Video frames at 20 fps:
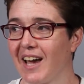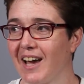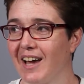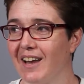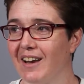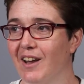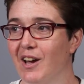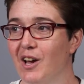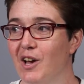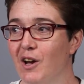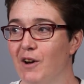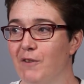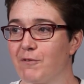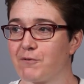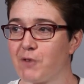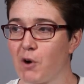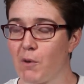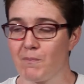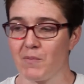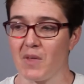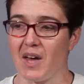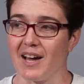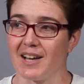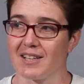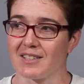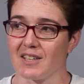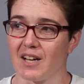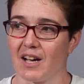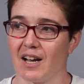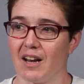And from
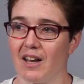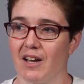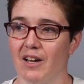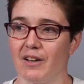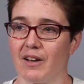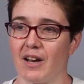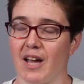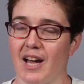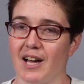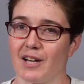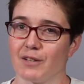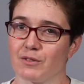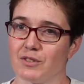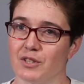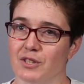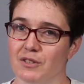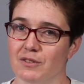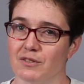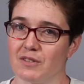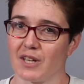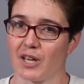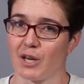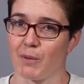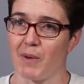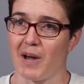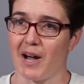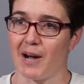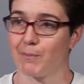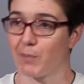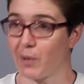that, I learned how to think
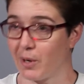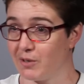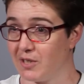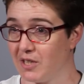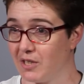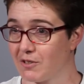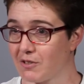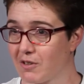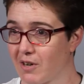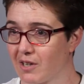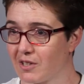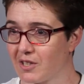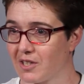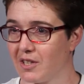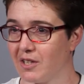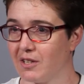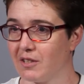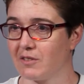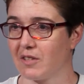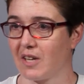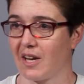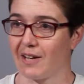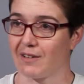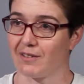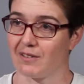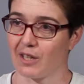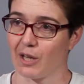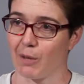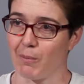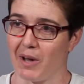about protein structures and how
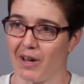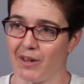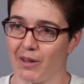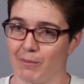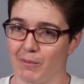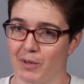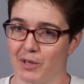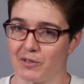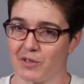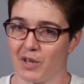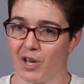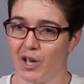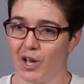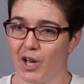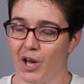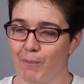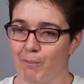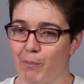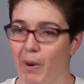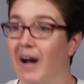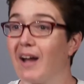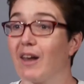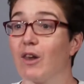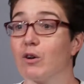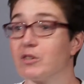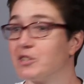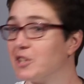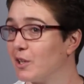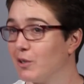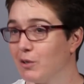to think about them as
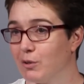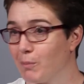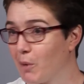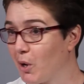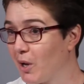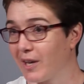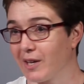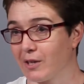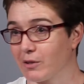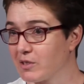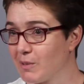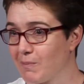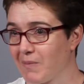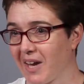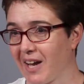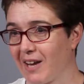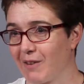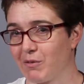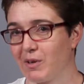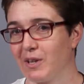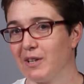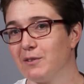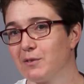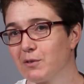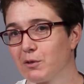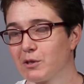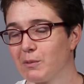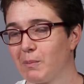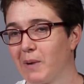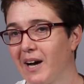biological molecules, something I hadn't really
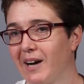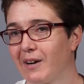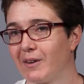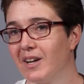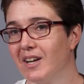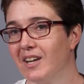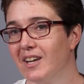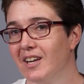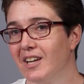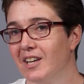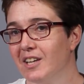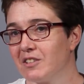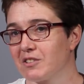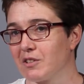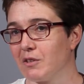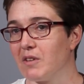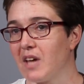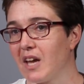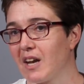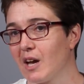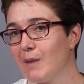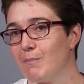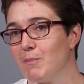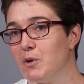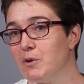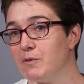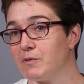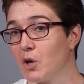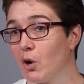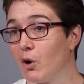thought about. So then I
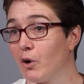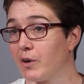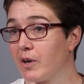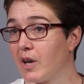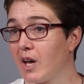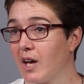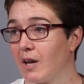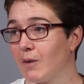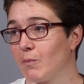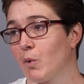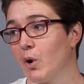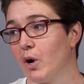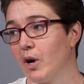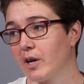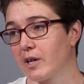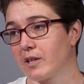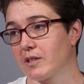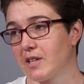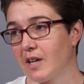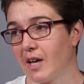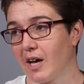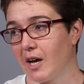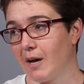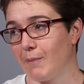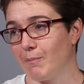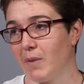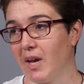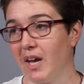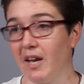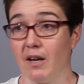moved on and worked
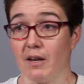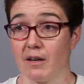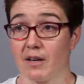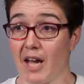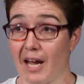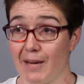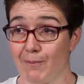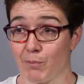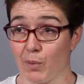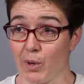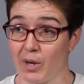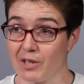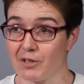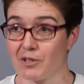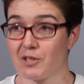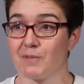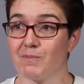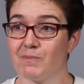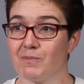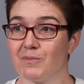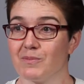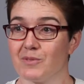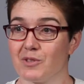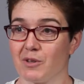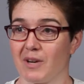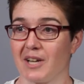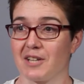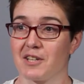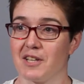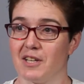in Cambridge
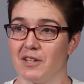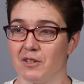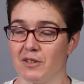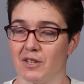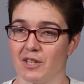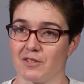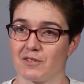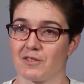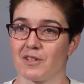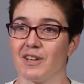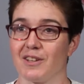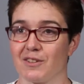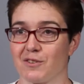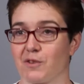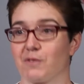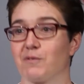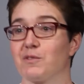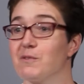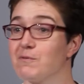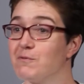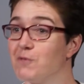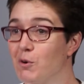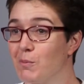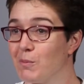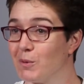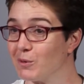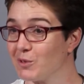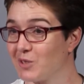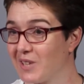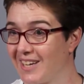to actually do this in sort of an
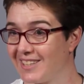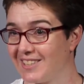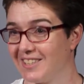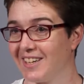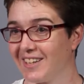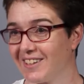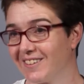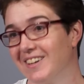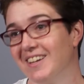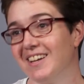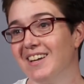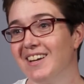informal setting.